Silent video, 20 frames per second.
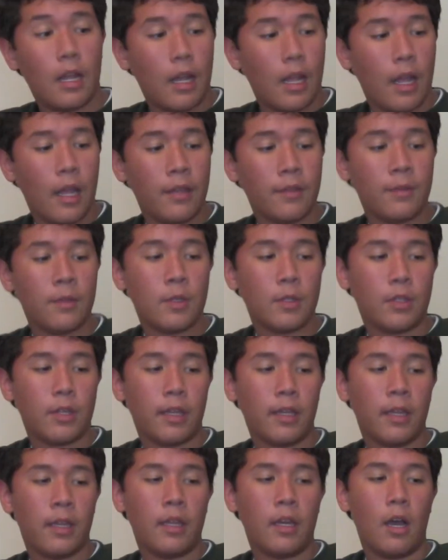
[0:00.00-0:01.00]
And you're
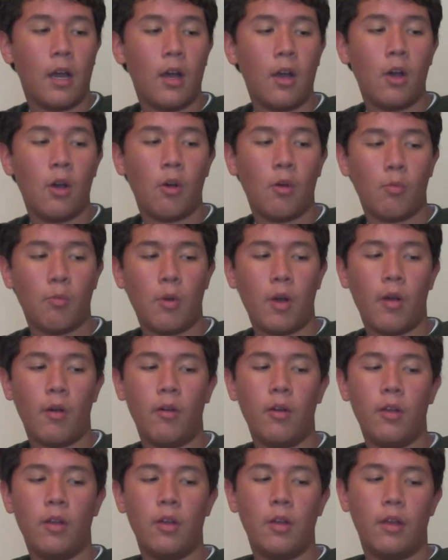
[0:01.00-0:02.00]
thinking, oh
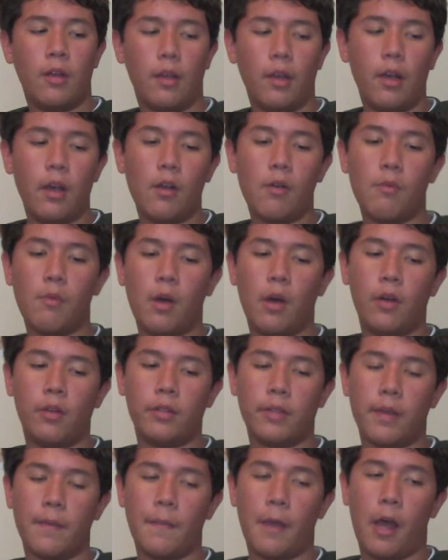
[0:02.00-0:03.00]
well,
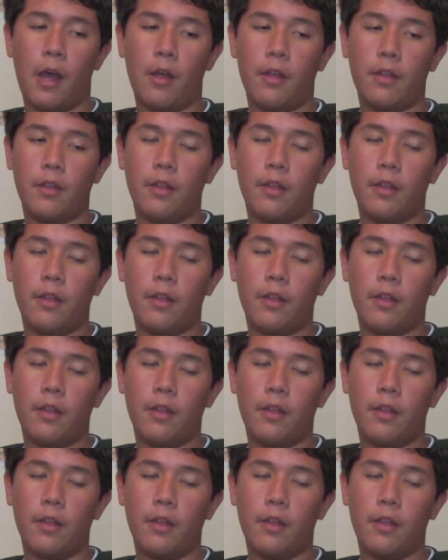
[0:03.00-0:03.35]
the amount